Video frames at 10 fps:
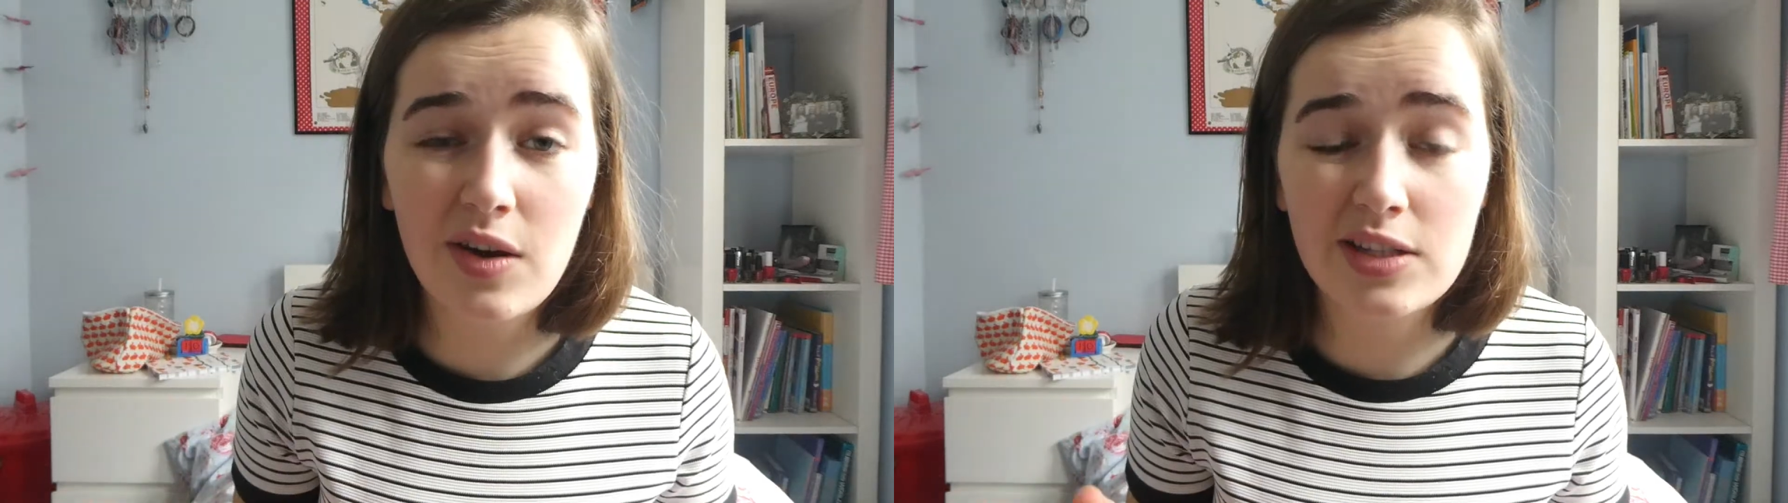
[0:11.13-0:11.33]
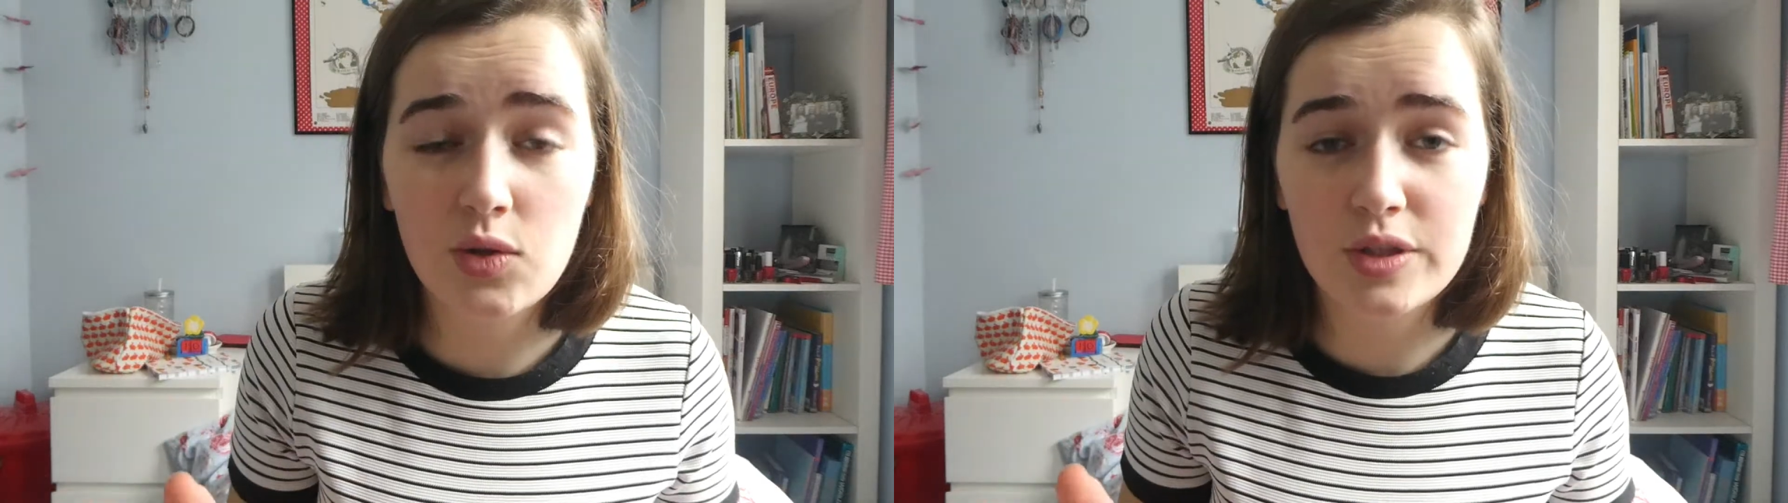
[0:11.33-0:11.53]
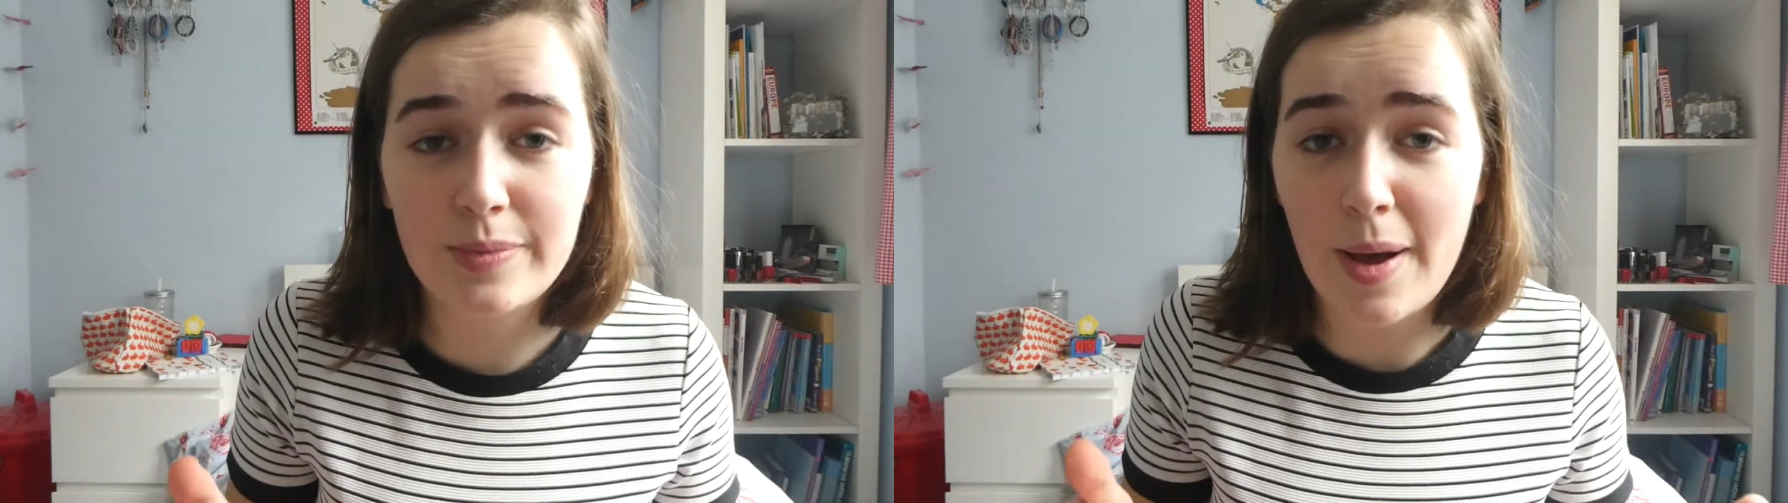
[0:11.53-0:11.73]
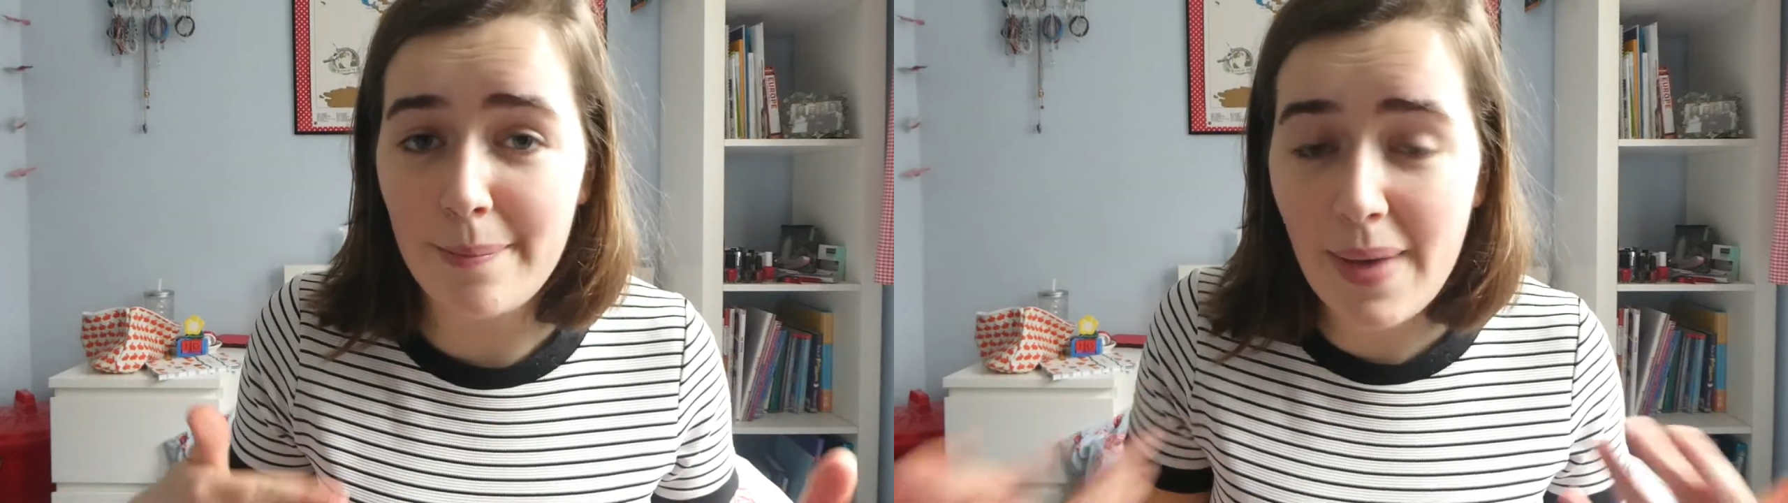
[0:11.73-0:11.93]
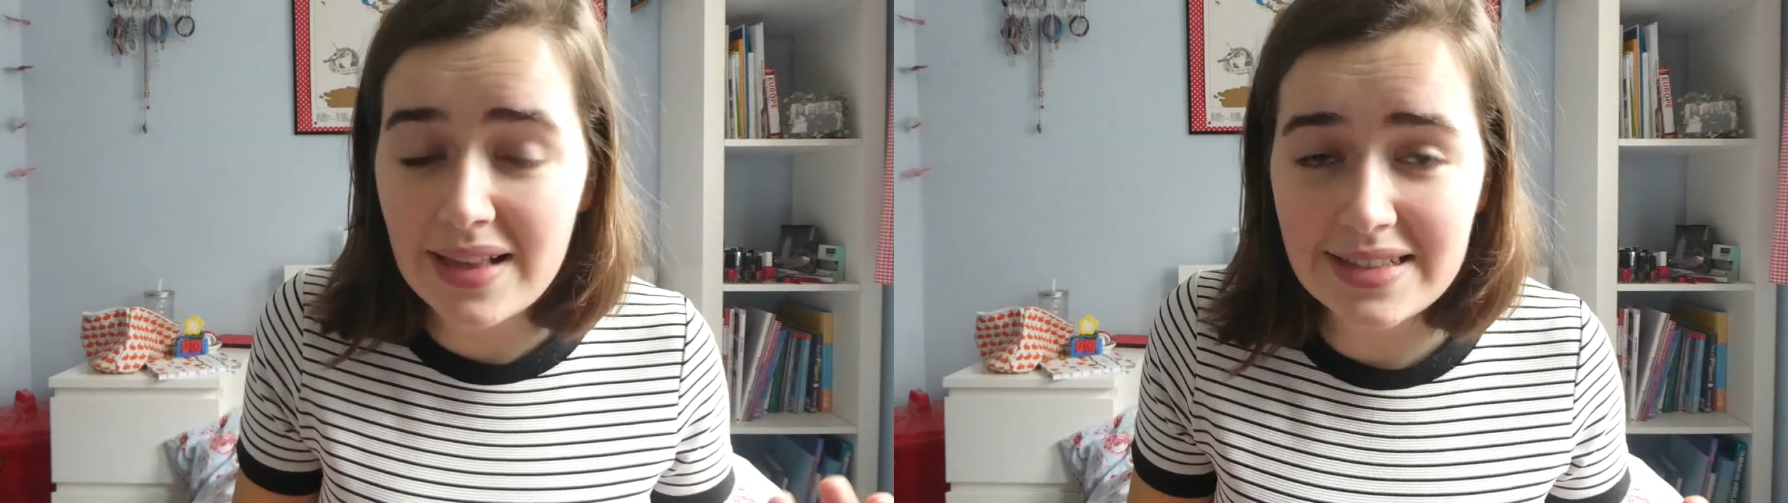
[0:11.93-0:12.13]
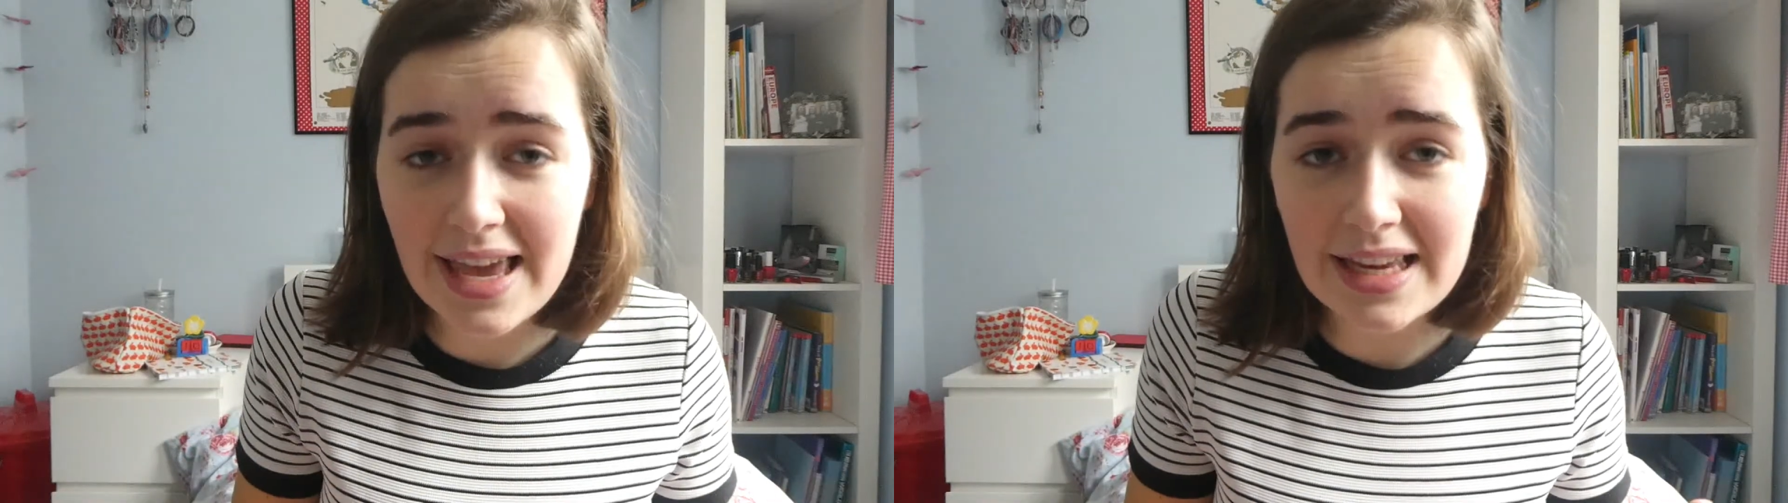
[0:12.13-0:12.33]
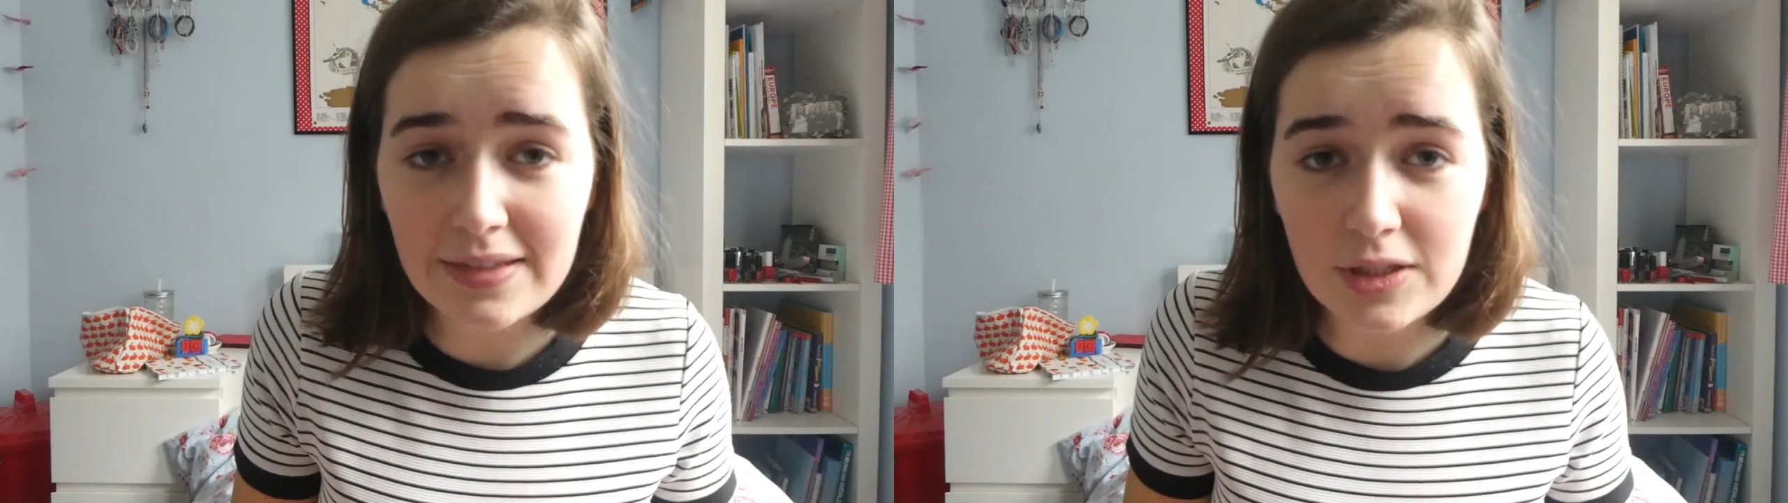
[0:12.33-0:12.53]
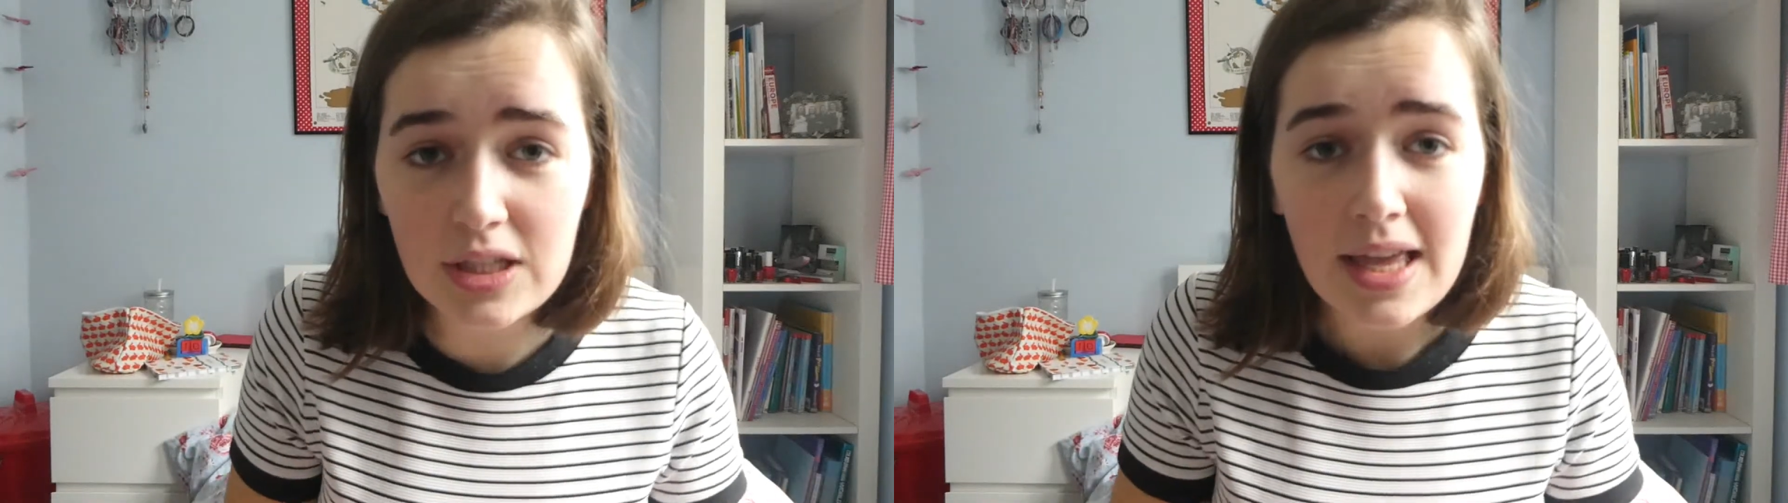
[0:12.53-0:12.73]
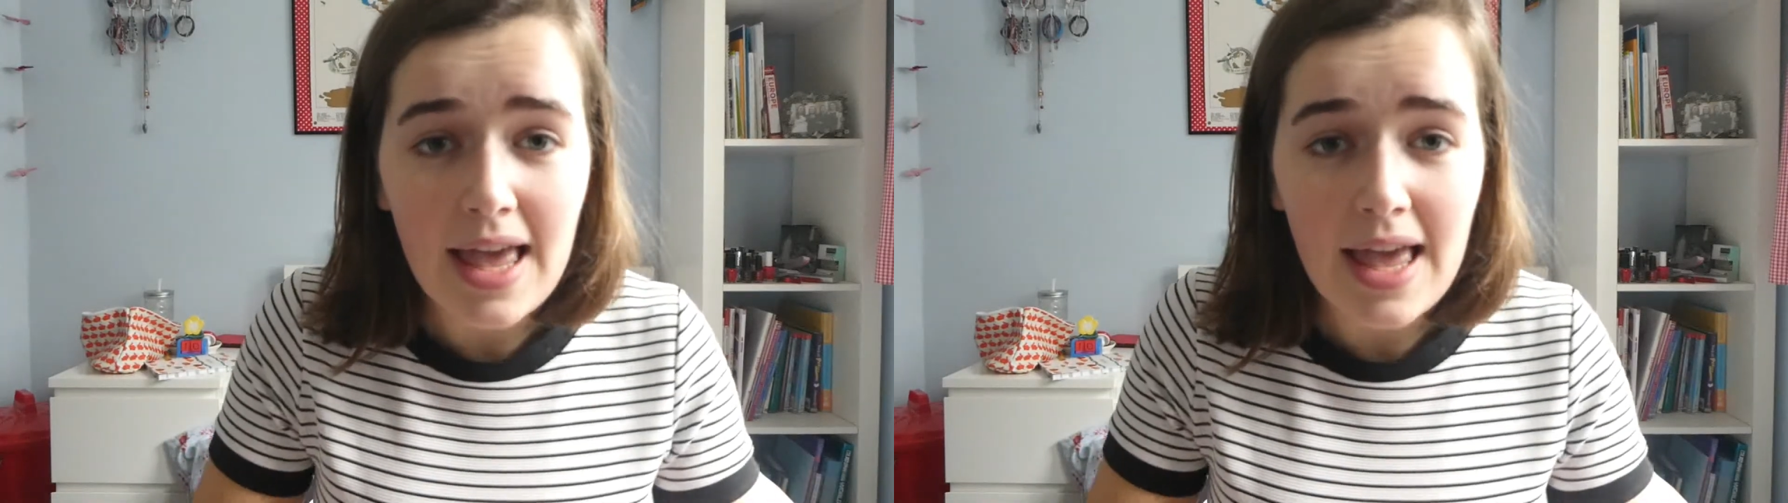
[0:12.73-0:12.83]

I talked about maths A-level